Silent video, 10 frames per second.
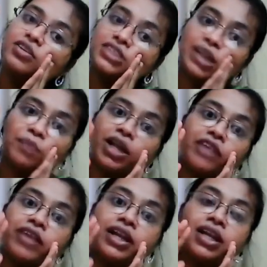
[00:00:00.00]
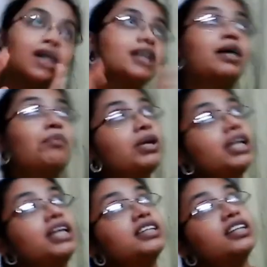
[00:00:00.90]
Sometimes when
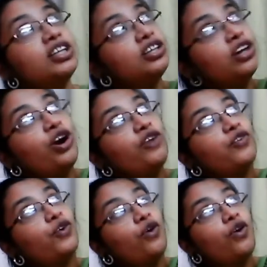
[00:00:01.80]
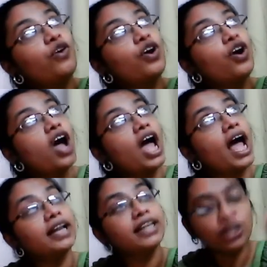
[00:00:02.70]
somebody is in the third floor
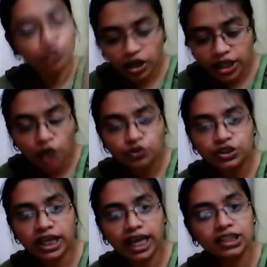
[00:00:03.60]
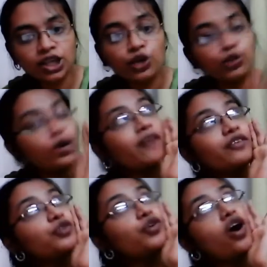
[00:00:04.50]
and then you are downstairs, you have
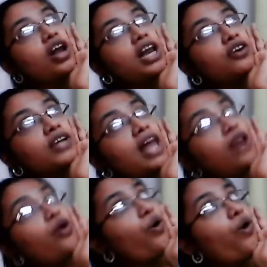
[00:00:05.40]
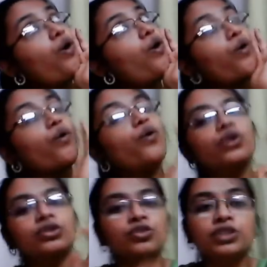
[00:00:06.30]
to call out, "Hello."
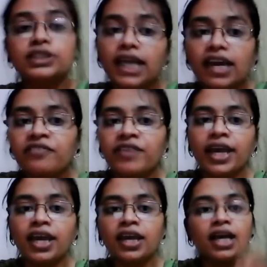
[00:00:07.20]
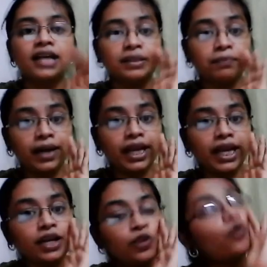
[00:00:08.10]
So same way, the
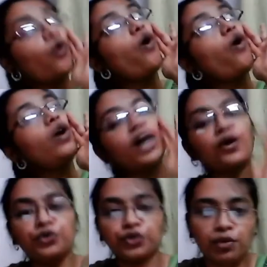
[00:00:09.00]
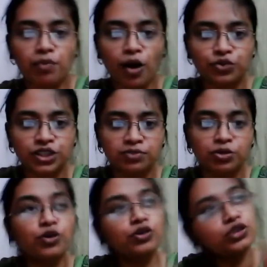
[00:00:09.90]
plane called out to the mountain
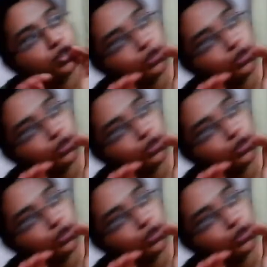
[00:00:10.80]
because it